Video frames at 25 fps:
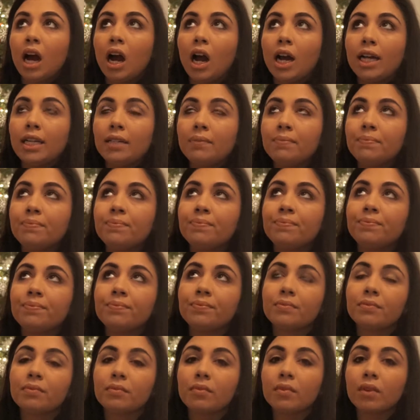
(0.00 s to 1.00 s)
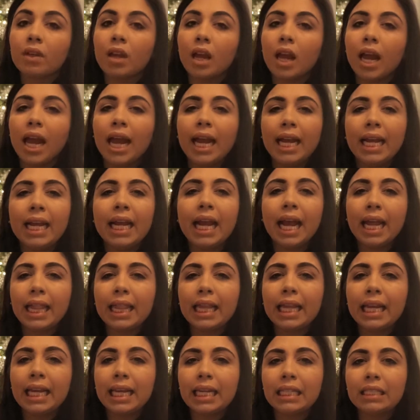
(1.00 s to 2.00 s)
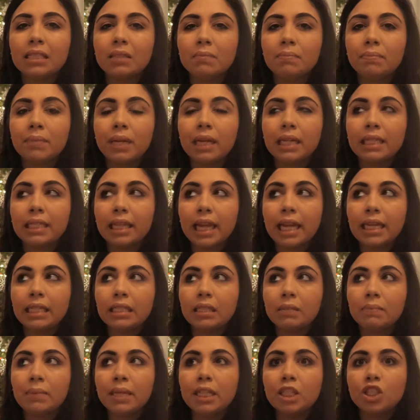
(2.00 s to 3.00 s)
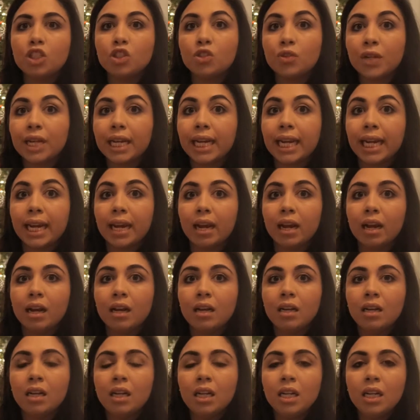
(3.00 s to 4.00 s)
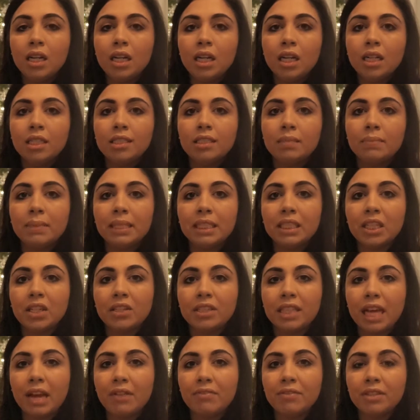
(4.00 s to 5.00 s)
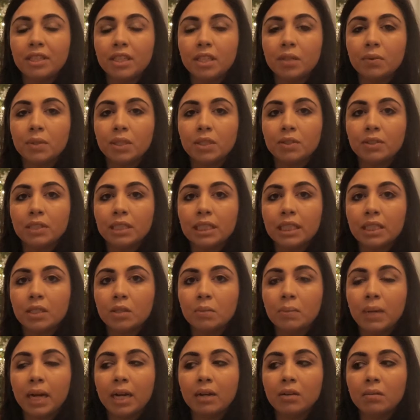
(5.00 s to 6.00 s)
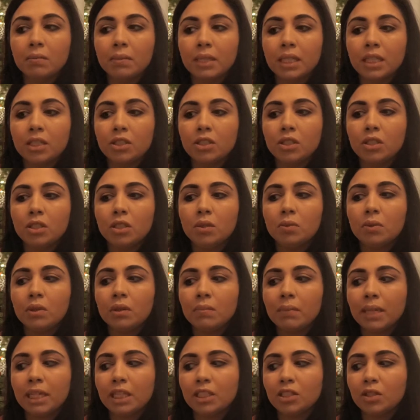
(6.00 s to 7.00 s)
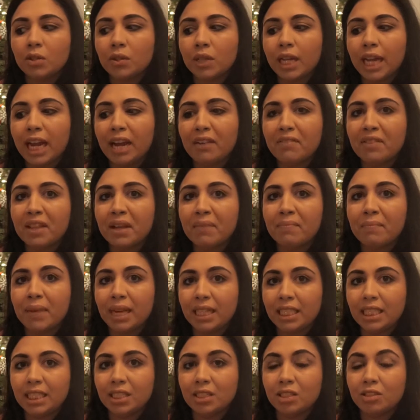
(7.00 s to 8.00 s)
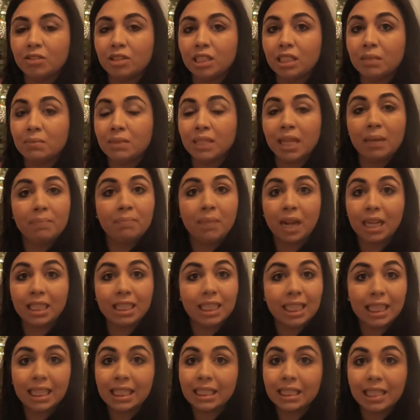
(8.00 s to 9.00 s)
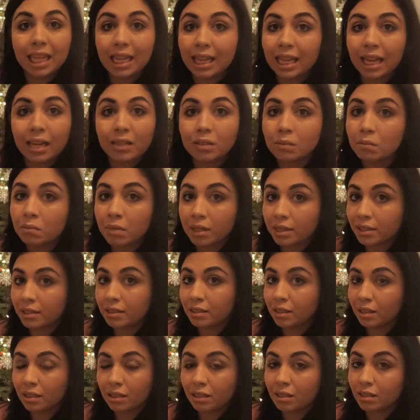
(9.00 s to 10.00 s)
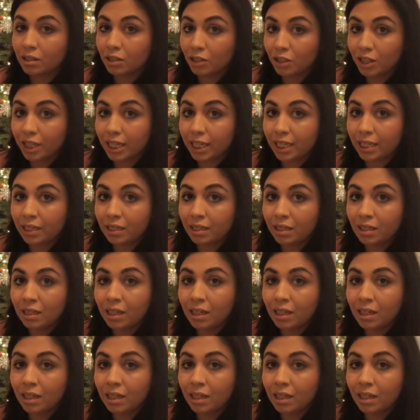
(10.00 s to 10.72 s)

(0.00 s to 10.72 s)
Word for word: I, I think it's a, it's, it's a bit trickier to be so definite when you're a single parent because you want to make sure they have that magic of Christmas and magic isn't a thousand presents under the tree